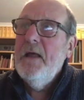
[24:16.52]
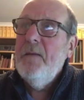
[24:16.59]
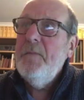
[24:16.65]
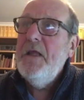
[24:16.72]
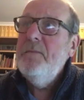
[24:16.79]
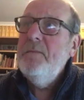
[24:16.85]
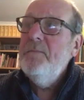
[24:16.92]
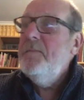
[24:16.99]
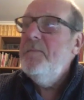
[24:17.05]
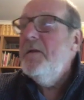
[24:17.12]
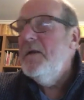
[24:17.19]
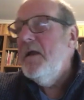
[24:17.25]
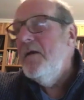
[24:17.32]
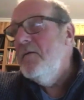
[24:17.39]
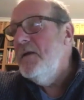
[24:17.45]
mean, you
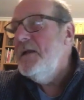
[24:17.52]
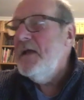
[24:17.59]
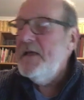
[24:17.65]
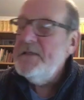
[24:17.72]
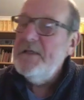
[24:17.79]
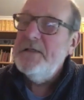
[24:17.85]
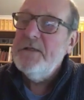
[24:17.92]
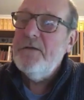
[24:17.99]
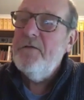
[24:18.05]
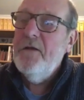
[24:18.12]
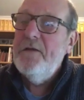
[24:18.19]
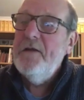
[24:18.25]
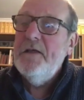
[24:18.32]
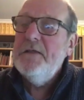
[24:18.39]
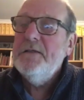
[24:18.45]
know, it has its
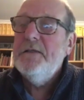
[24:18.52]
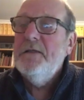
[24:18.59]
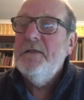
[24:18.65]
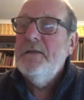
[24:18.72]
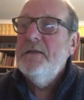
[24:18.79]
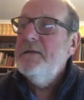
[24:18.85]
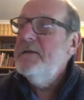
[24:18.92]
critics and,